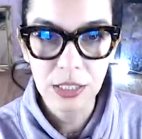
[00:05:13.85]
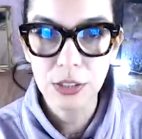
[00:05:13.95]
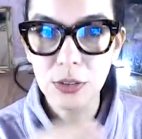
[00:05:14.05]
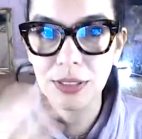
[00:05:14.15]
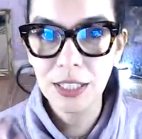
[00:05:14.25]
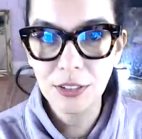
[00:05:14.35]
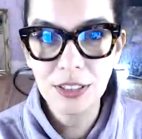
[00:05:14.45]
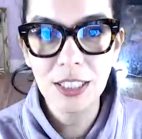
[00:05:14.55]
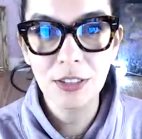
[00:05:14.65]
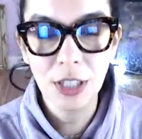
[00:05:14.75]
So
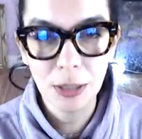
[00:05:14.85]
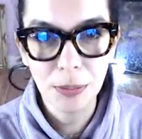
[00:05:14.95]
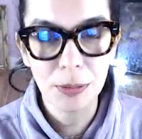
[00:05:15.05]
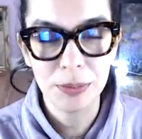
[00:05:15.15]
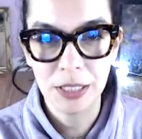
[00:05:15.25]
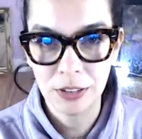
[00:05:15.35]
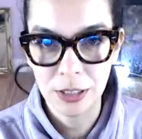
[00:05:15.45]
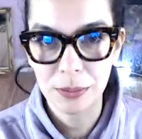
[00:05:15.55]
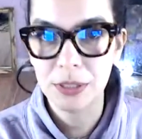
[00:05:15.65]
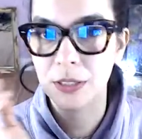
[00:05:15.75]
down, down, up, up, down,
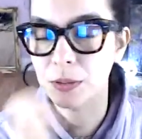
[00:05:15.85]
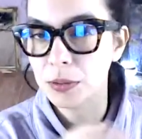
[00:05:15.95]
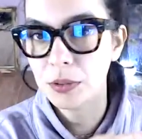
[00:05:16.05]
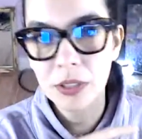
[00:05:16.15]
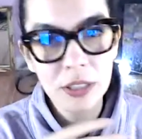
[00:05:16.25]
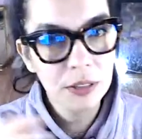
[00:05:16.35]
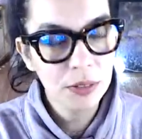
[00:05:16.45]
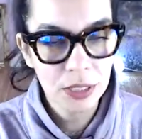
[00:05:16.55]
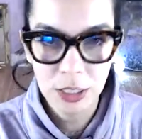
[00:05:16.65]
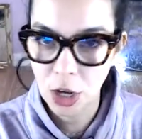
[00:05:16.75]
up is a really,
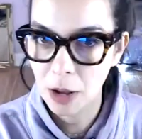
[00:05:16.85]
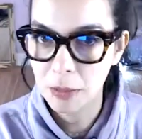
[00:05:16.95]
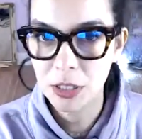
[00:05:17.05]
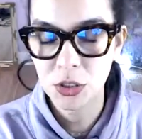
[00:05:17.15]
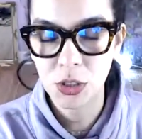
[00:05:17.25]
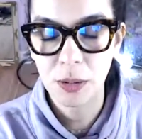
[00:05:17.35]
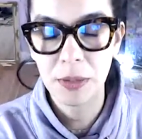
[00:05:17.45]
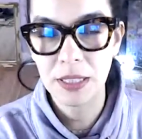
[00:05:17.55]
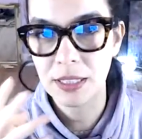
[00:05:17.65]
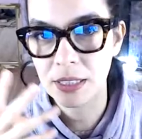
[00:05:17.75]
really common
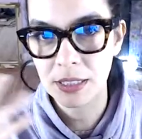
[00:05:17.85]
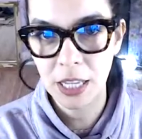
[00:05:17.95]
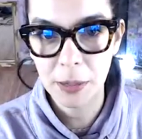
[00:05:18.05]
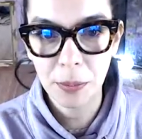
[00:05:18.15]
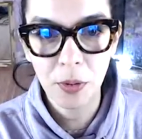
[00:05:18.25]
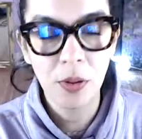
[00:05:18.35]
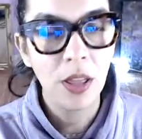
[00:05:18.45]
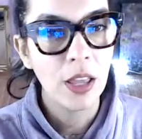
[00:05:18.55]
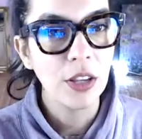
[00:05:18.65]
strum. It's a staple.